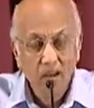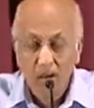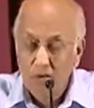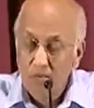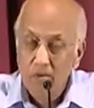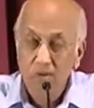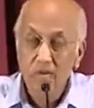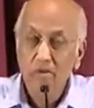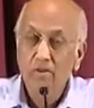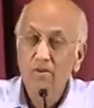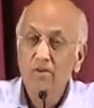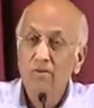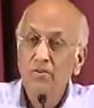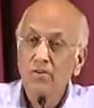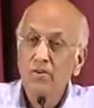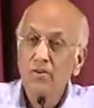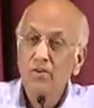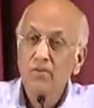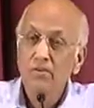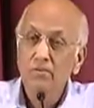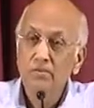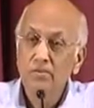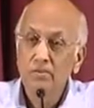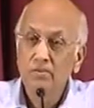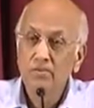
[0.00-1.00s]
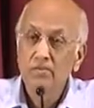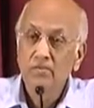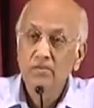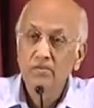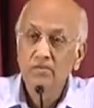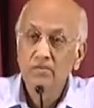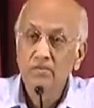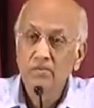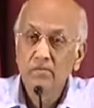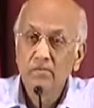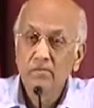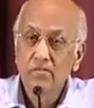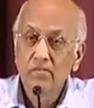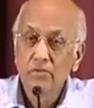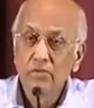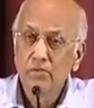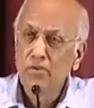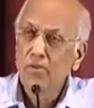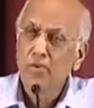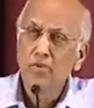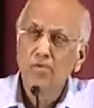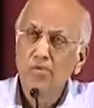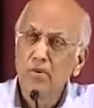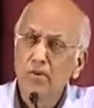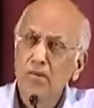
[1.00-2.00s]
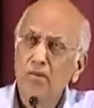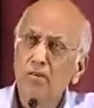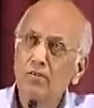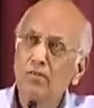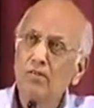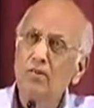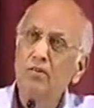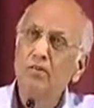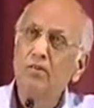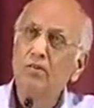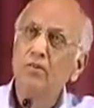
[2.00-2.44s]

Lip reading: I want to know you. Show me your